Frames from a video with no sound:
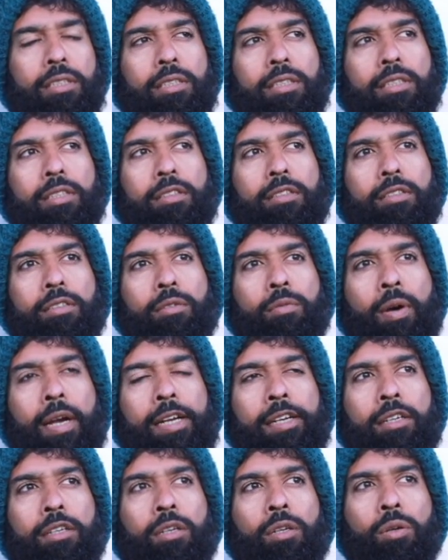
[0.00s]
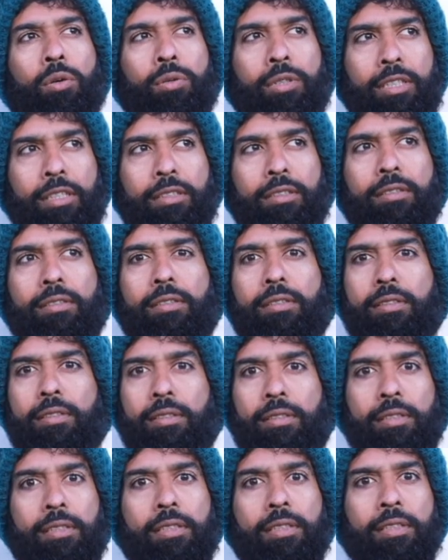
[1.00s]
it's quite
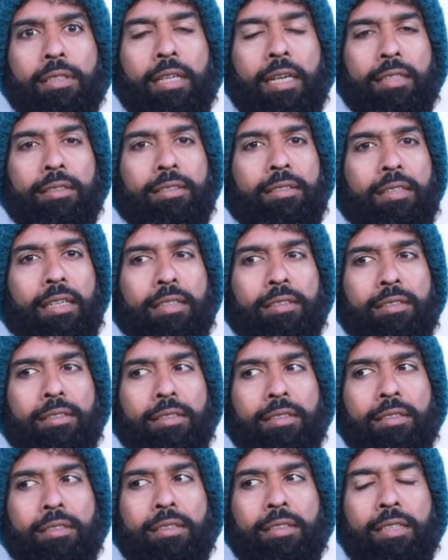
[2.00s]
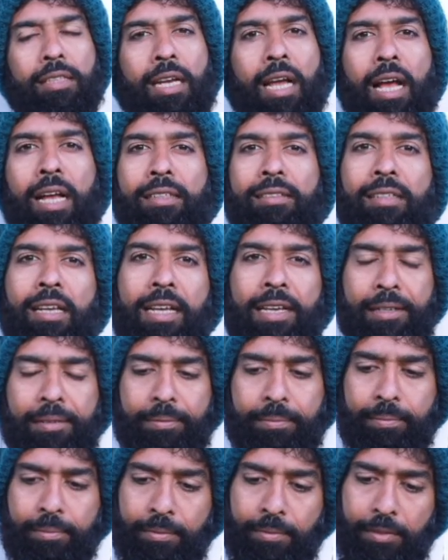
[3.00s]
glorious in that sense. And it has like
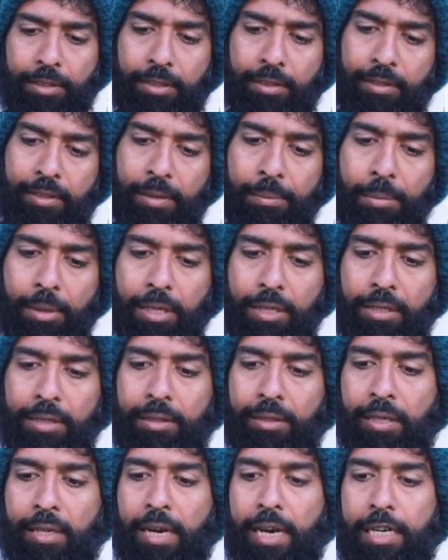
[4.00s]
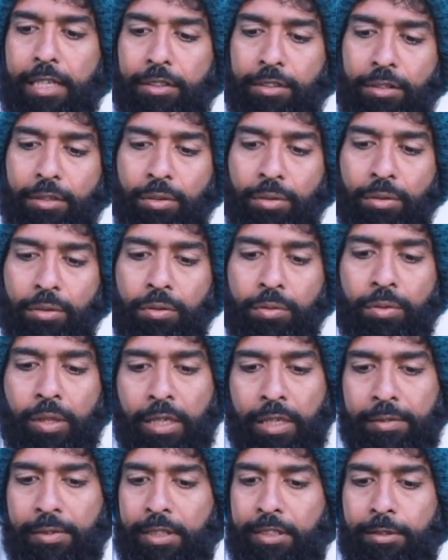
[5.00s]
similar threads to
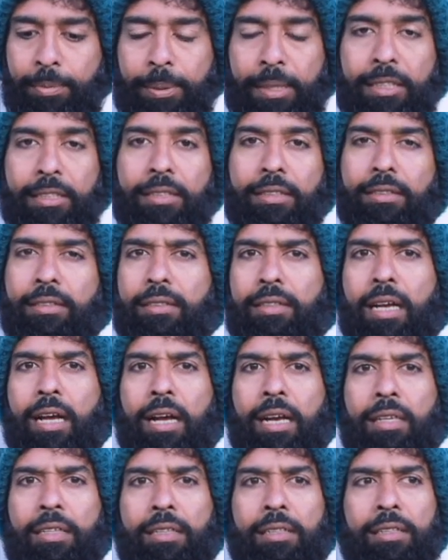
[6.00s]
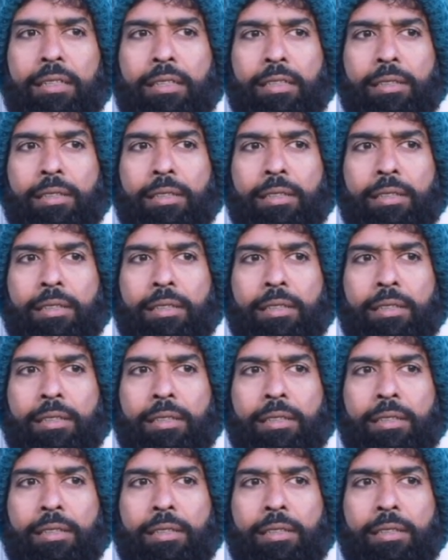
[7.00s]
what I've experienced at